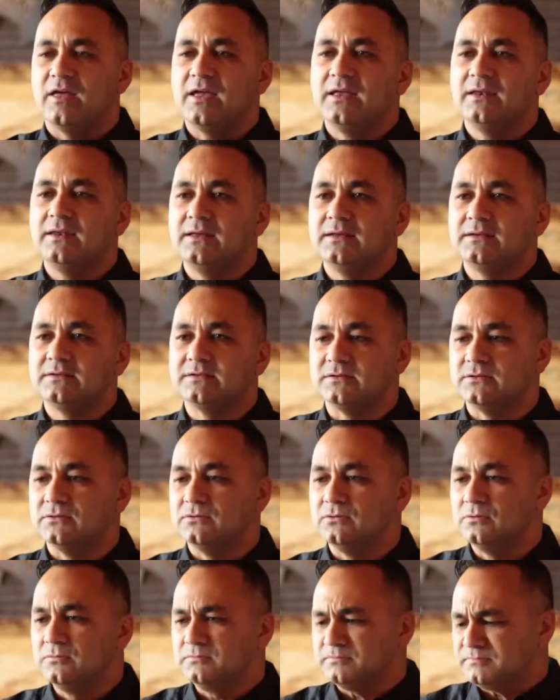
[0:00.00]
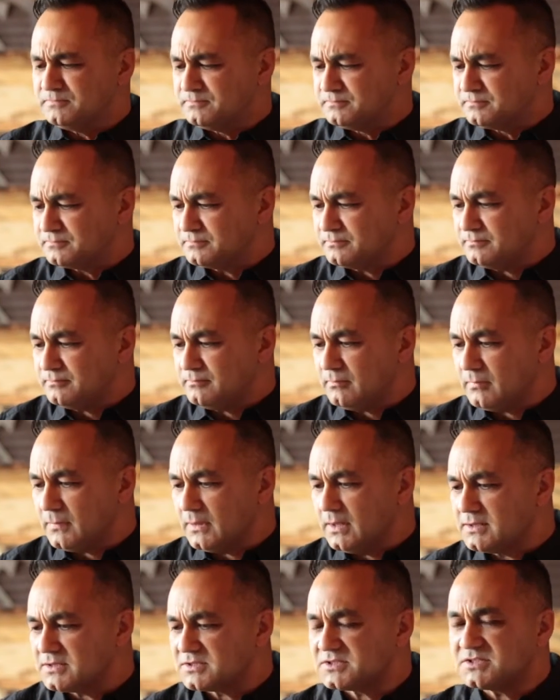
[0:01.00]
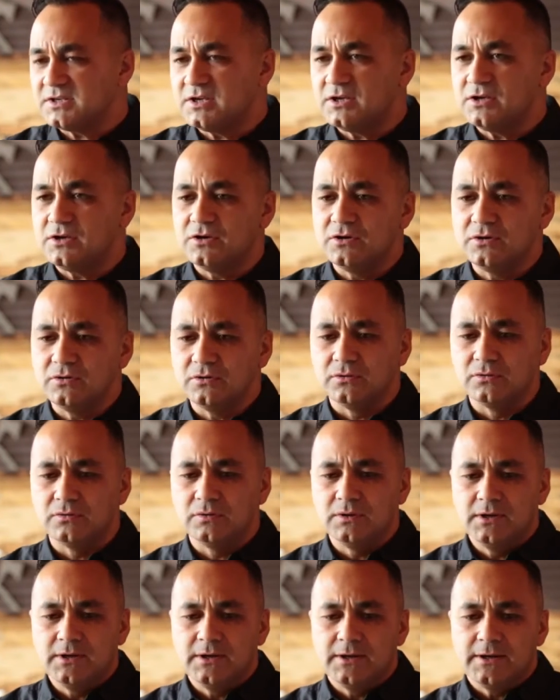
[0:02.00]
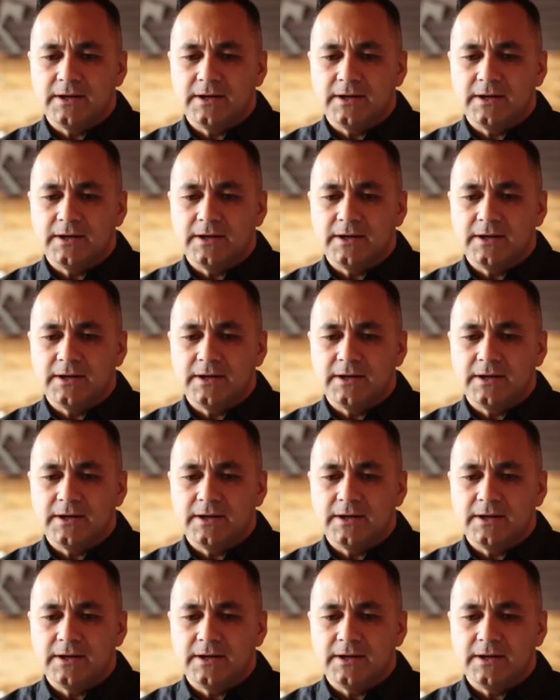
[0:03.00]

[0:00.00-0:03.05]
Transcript: They need to see you